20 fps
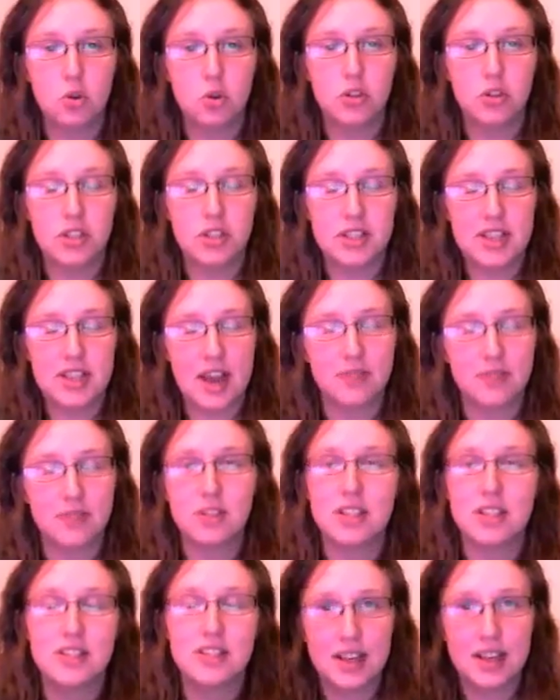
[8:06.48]
causes it to have
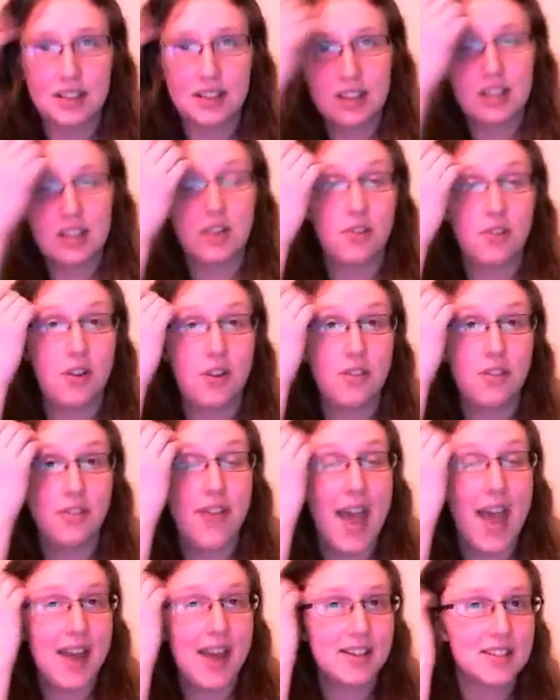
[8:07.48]
distinctly different
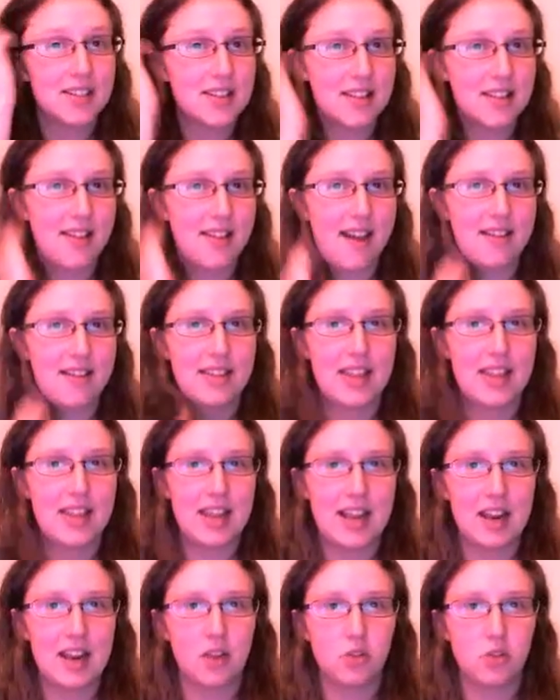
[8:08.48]
effects than
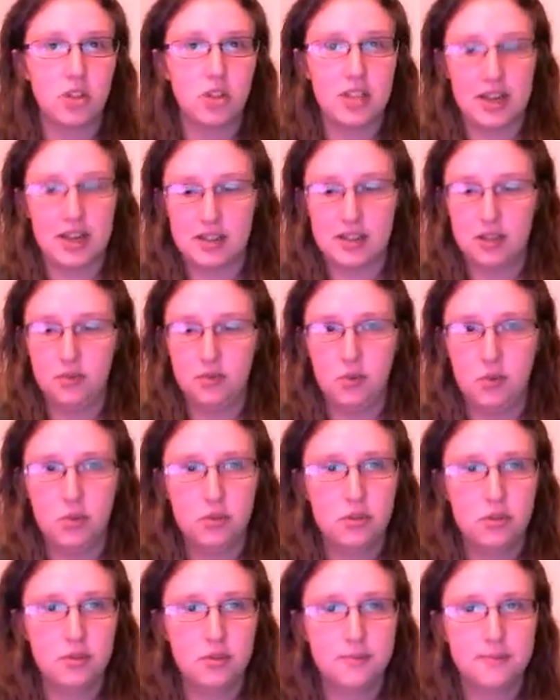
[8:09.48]
the electrostatic
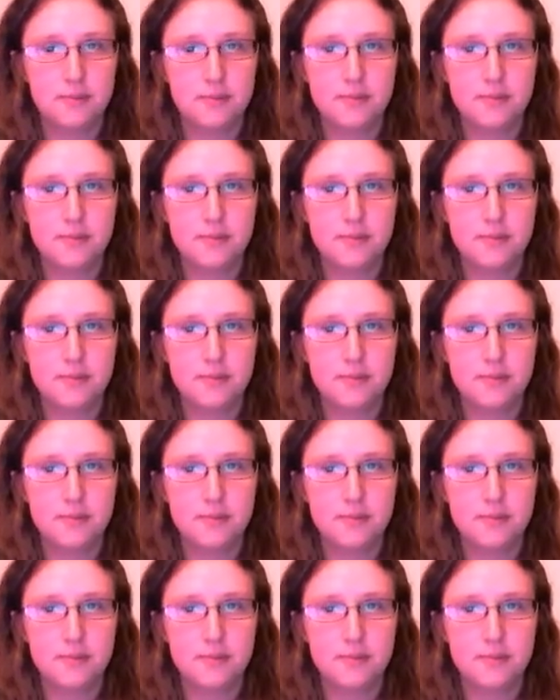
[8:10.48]
force.